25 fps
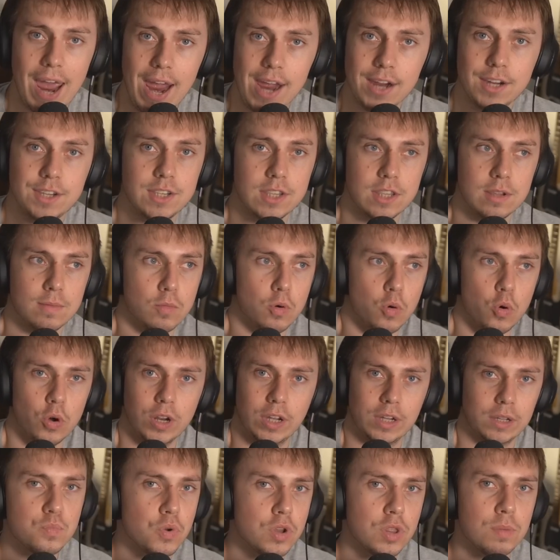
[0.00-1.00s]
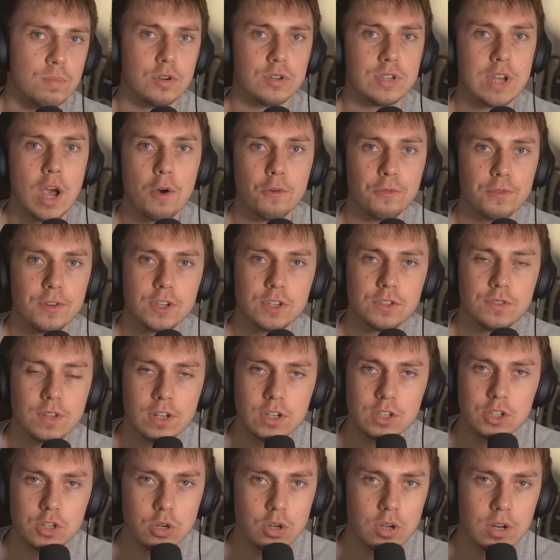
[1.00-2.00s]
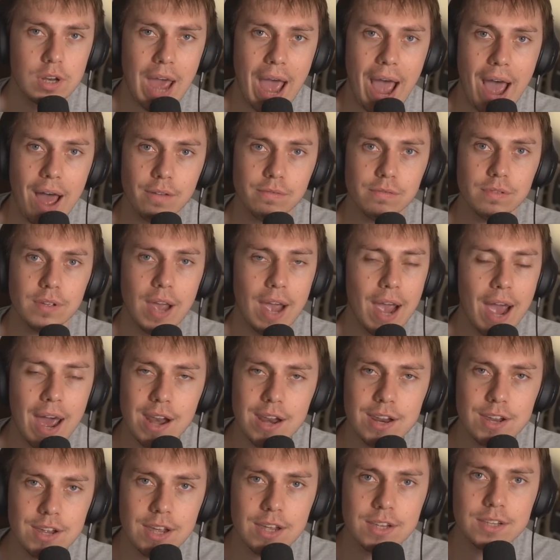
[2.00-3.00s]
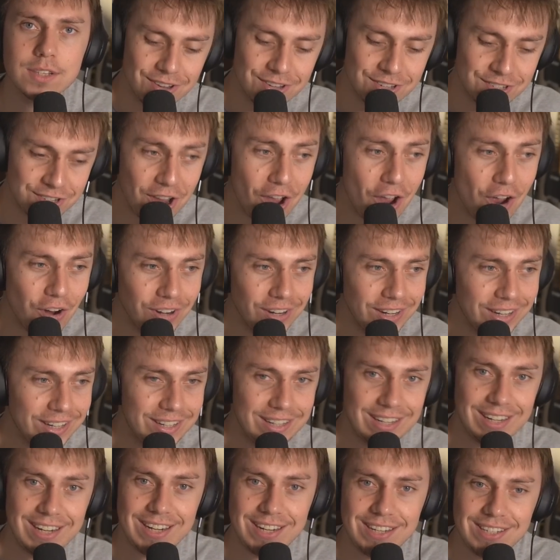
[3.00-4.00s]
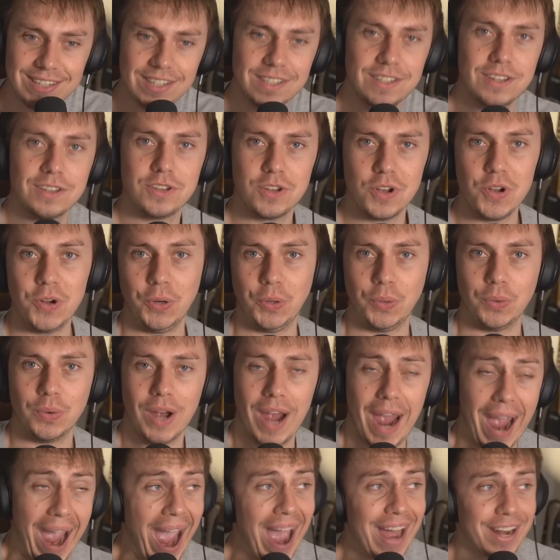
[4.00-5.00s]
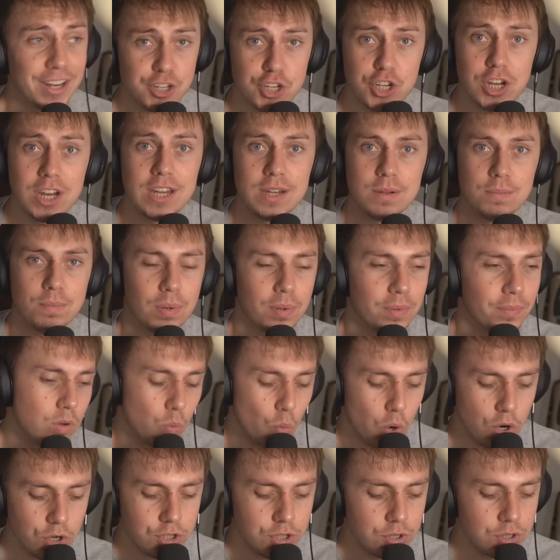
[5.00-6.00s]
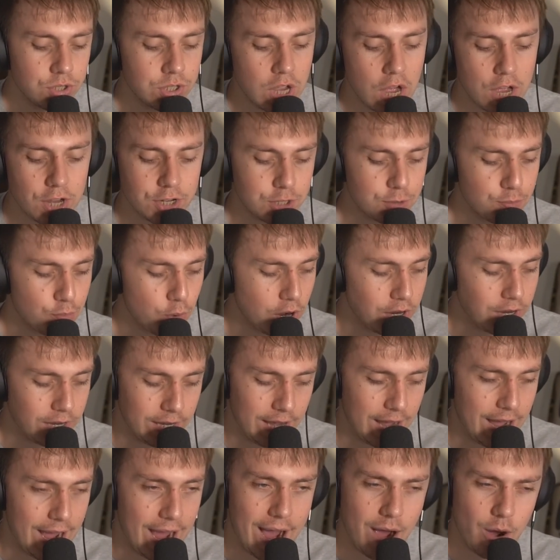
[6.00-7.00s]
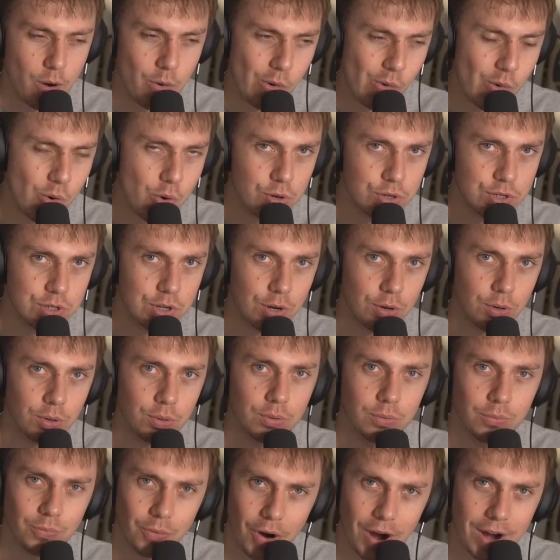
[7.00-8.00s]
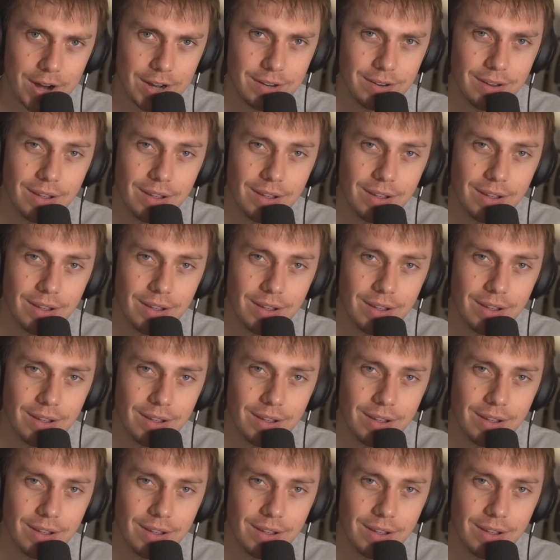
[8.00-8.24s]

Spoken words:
Eggs in the morning, one of the most healthiest things you could have. And it is certainly easy to do and cheap. Once you start spreading it out also, right?